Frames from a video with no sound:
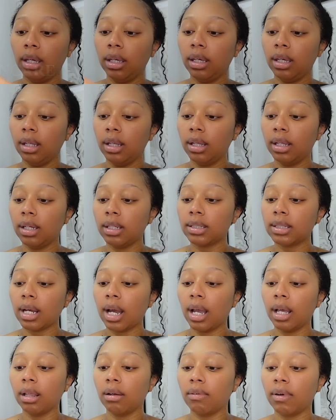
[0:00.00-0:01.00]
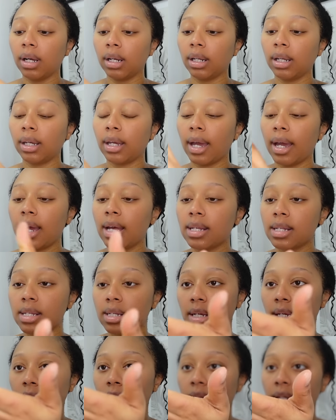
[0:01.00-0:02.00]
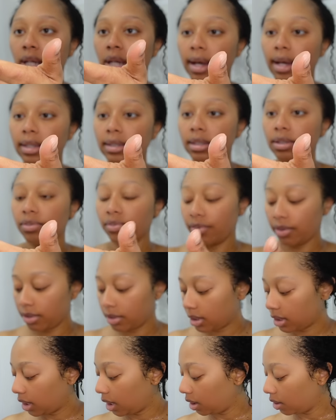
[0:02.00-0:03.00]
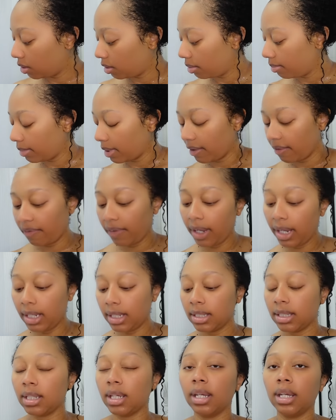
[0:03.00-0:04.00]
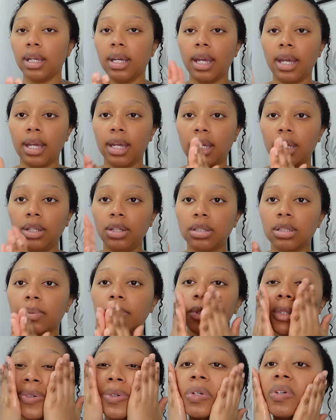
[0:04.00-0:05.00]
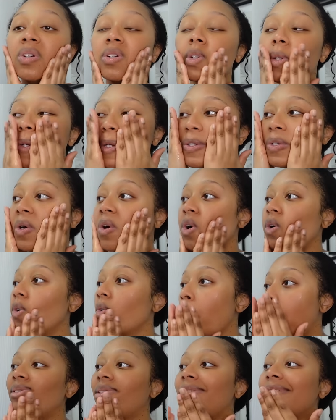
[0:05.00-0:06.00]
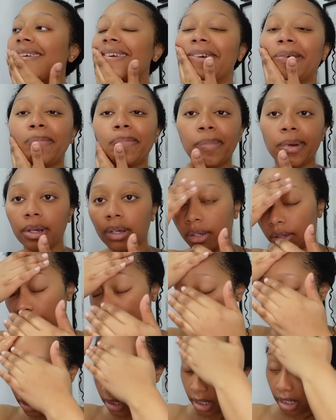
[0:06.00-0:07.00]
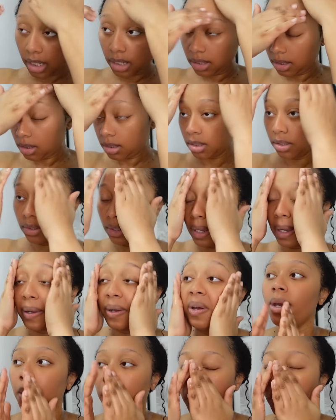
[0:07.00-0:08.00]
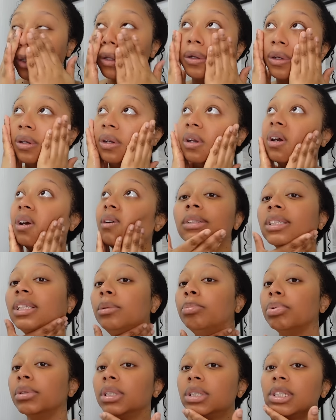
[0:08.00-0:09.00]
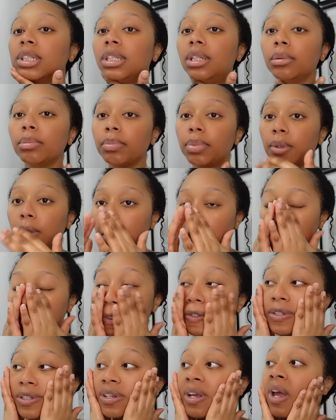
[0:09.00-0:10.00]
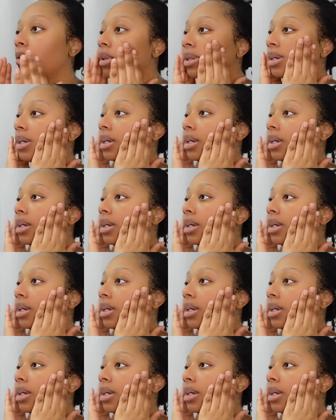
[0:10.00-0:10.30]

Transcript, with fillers: INKEY List Hyaluronic Acid as the first thing on my face. And you're supposed to use this on damp skin so that it can seep into the pores with